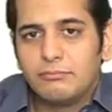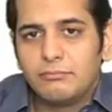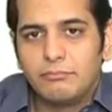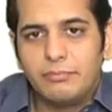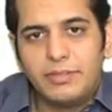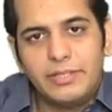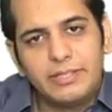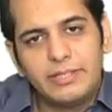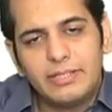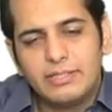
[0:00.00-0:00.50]

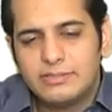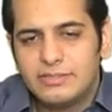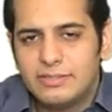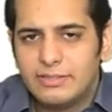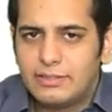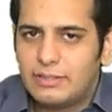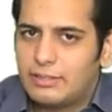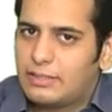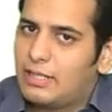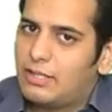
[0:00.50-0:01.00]
B tells A
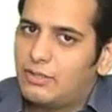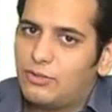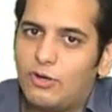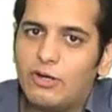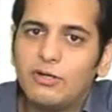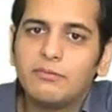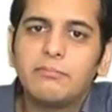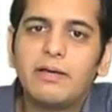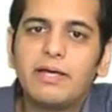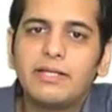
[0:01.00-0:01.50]
that I'll
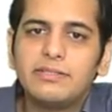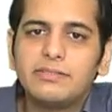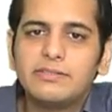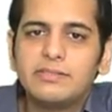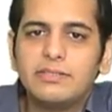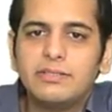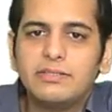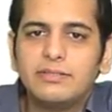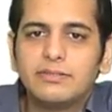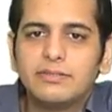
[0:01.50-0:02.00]
not marry
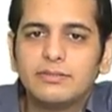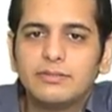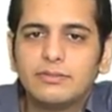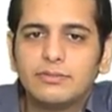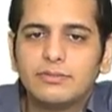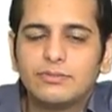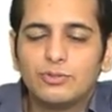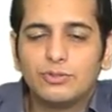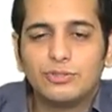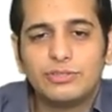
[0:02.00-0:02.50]
C.
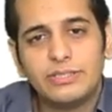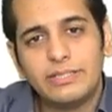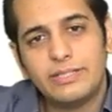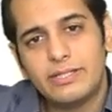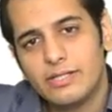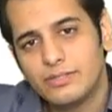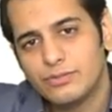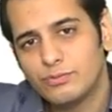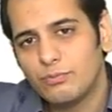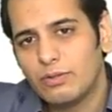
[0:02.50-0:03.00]
So she
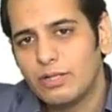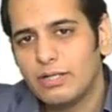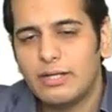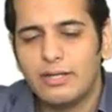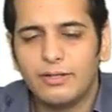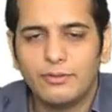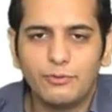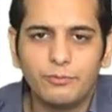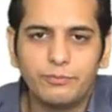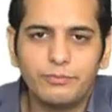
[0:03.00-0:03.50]
gets 1
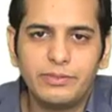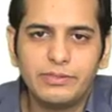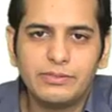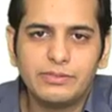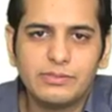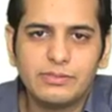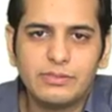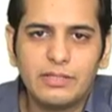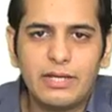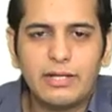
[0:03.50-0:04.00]
lakh rupees.
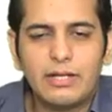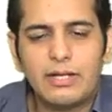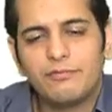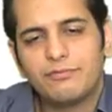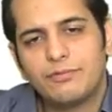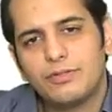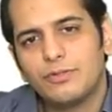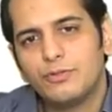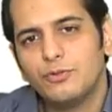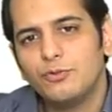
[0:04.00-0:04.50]
And
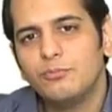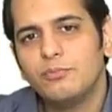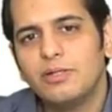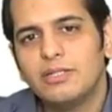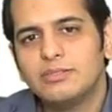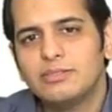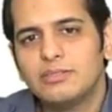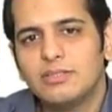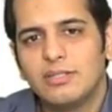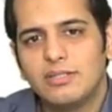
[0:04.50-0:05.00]
after 2
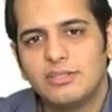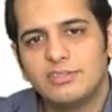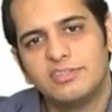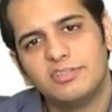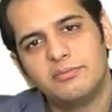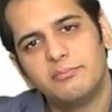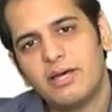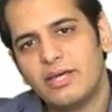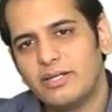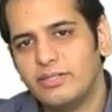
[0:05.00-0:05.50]
months,
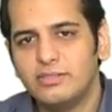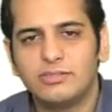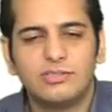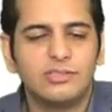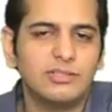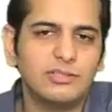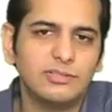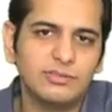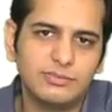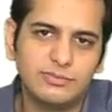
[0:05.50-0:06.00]
she marries
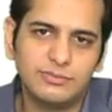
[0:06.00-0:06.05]
C.